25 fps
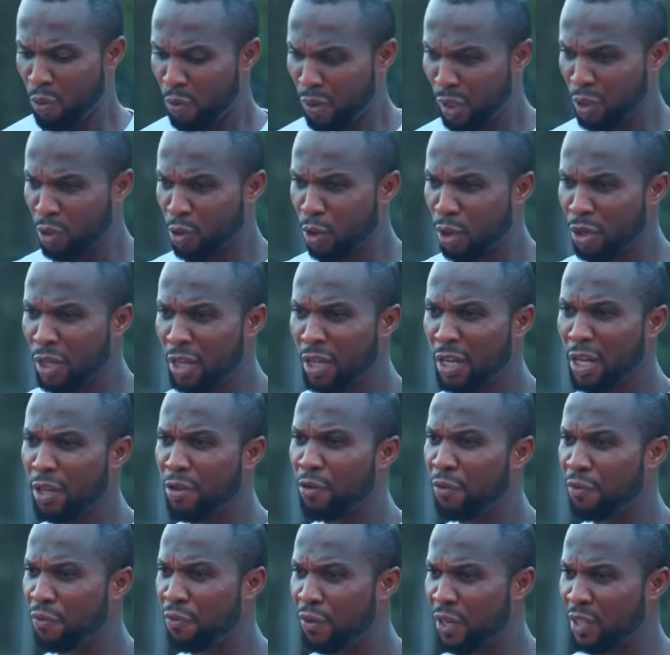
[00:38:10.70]
We were talking
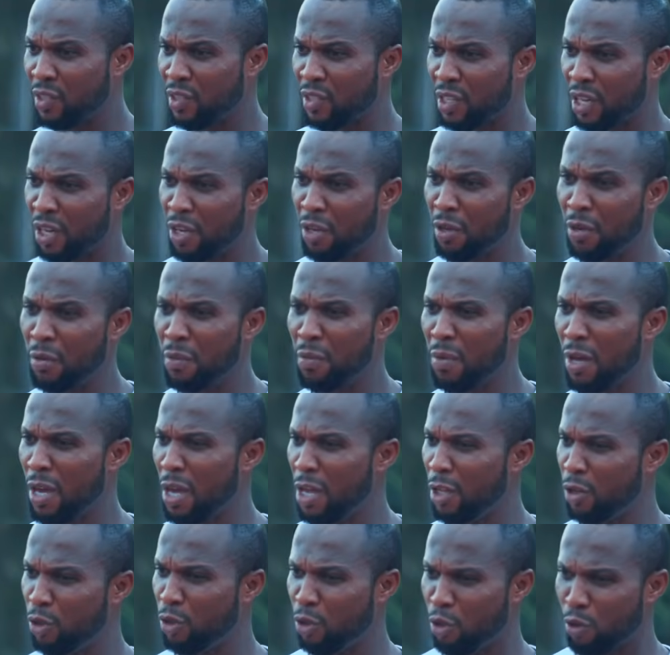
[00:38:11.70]
and your friends came
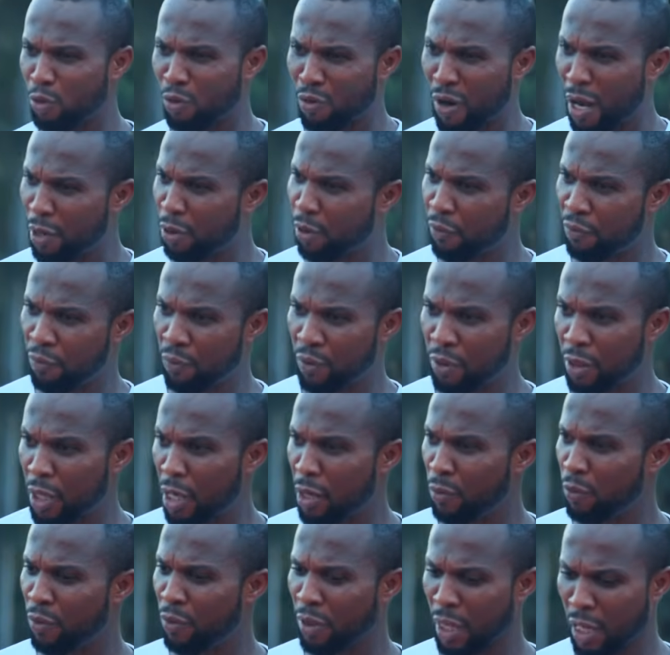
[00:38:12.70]
and you ran off with
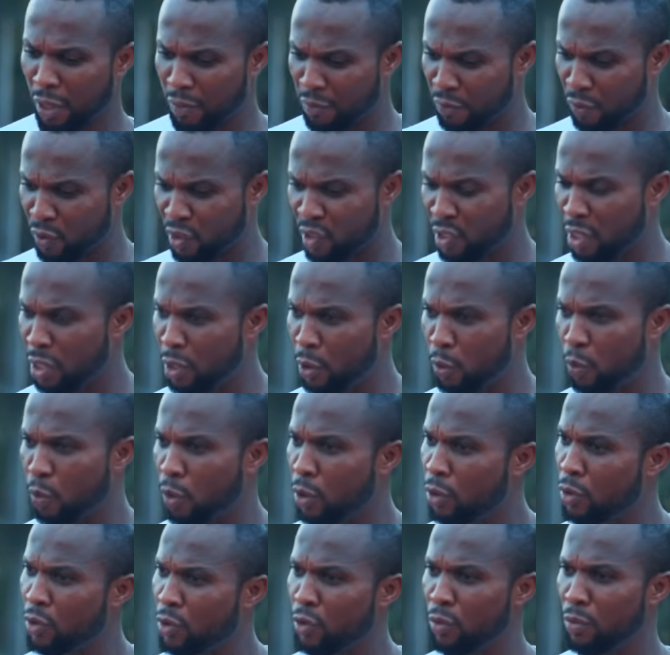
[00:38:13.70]
them without even saying a
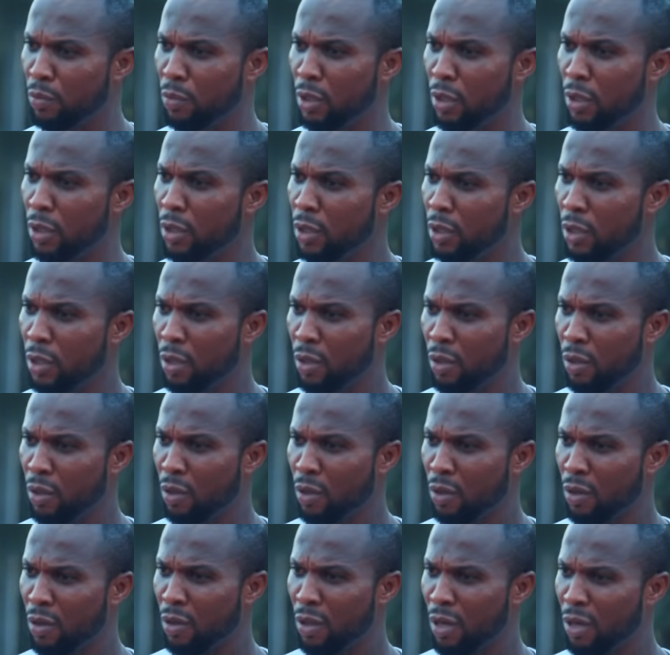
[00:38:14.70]
word to me.
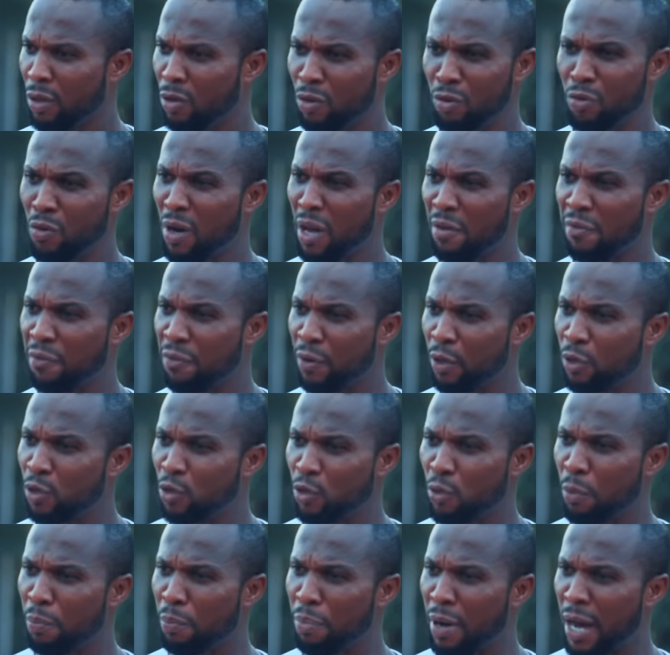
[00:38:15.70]
You know, I felt
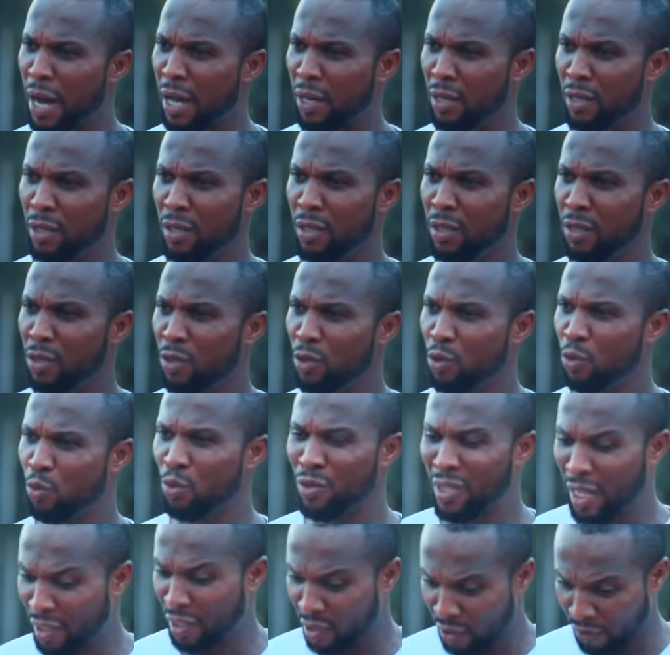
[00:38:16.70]
so bad. It
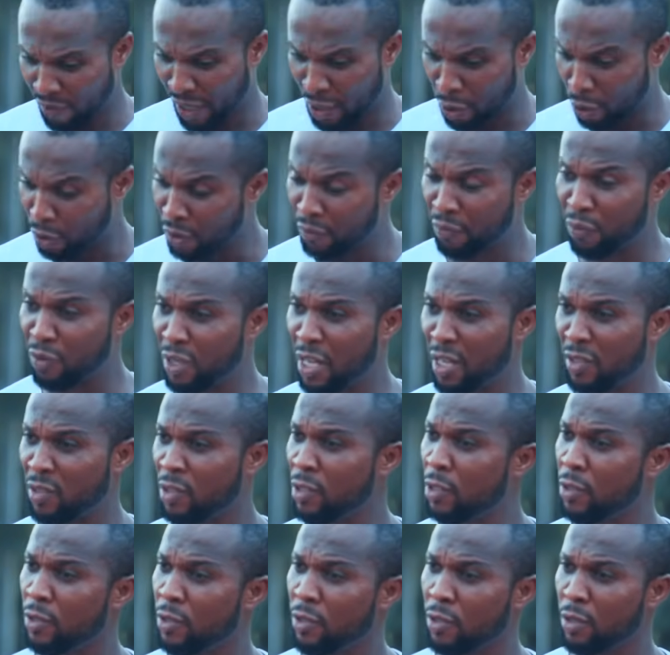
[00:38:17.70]
was as if I don't even
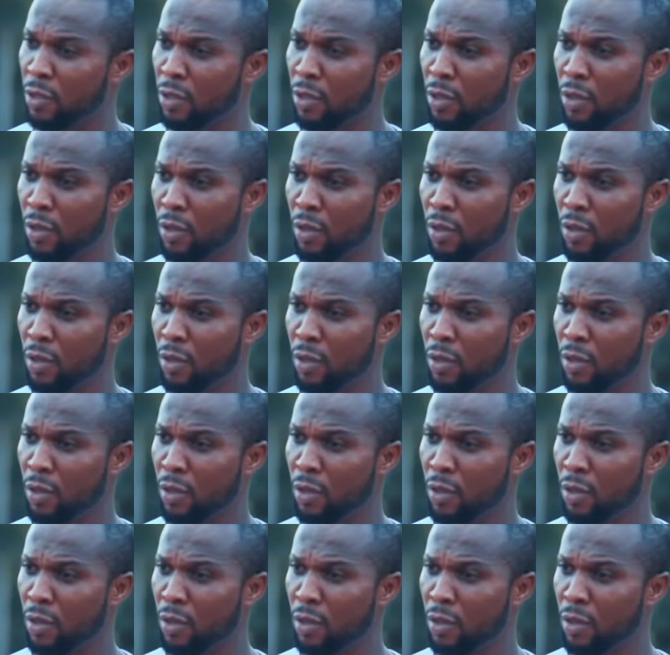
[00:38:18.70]
exist.